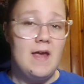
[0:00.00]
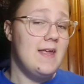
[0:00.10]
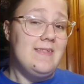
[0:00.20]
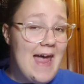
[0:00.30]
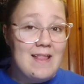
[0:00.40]

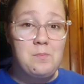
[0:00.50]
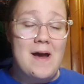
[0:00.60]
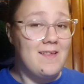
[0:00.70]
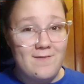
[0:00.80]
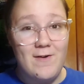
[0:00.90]
And that's
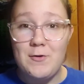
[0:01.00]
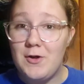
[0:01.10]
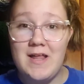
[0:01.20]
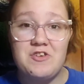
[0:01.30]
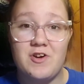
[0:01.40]
why this
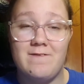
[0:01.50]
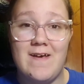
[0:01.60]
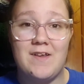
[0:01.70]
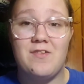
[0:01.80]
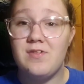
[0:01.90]
photoelectric
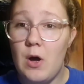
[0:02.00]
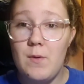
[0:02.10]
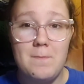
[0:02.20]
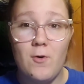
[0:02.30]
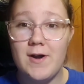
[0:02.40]
effect is so
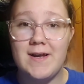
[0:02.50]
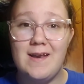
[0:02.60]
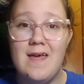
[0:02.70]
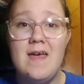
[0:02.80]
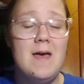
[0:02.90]

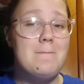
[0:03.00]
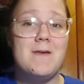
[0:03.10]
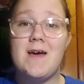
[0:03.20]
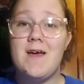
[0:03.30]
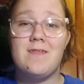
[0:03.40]
important,
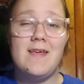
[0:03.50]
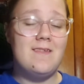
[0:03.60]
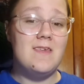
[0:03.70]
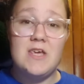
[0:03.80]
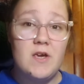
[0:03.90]
because
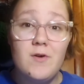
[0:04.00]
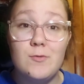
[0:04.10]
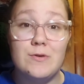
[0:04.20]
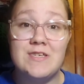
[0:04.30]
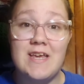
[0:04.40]
it's
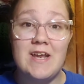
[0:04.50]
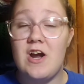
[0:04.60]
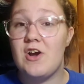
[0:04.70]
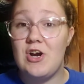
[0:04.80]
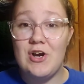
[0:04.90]
used in
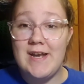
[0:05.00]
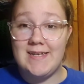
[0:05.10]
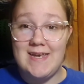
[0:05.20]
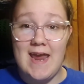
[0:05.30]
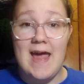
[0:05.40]
our
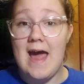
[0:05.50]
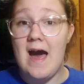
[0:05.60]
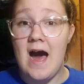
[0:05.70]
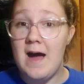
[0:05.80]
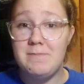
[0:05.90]
current day
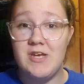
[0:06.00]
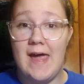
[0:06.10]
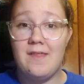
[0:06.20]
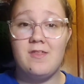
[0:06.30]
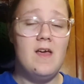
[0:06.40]

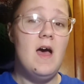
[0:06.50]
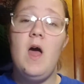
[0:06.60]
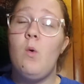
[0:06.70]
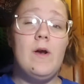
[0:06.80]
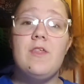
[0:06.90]
objects.
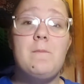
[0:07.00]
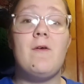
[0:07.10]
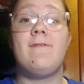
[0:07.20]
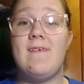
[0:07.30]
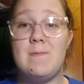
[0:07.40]
One of the
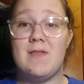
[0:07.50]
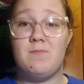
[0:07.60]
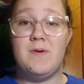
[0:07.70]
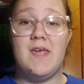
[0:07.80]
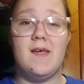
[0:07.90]
most famous
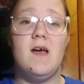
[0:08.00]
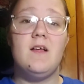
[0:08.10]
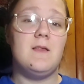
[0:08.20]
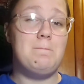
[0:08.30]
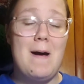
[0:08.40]
being
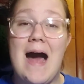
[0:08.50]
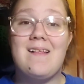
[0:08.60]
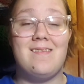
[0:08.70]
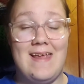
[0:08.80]
the box